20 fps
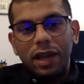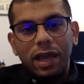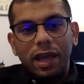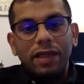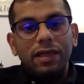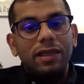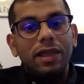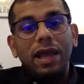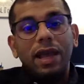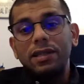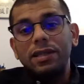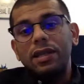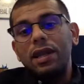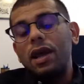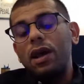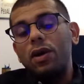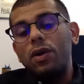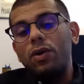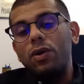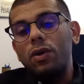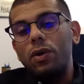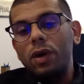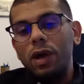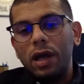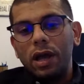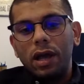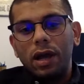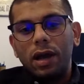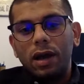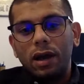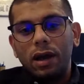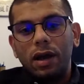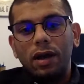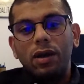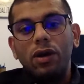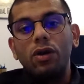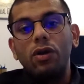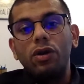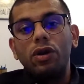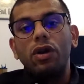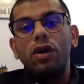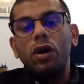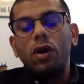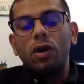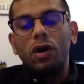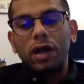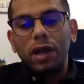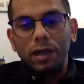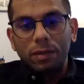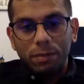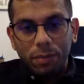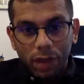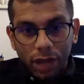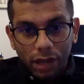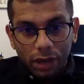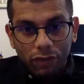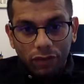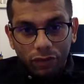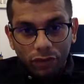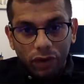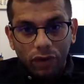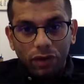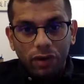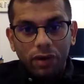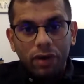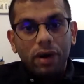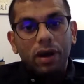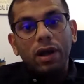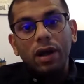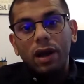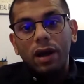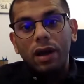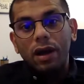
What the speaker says: And that's how a good law can make for